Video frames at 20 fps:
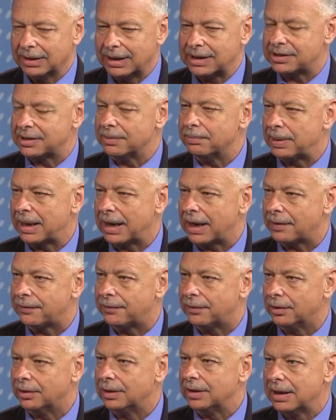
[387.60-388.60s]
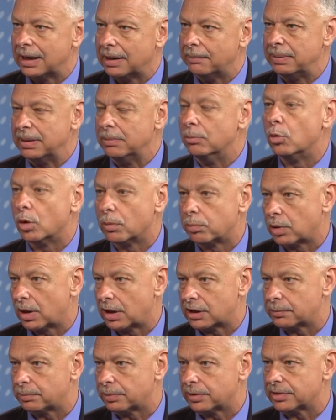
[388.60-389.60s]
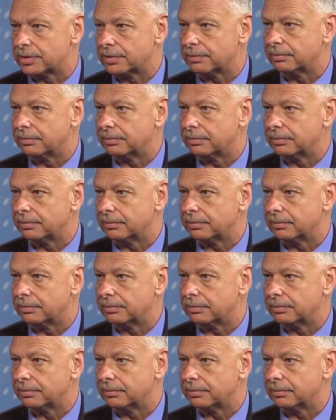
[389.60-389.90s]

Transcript: less impactful and be more prosperous.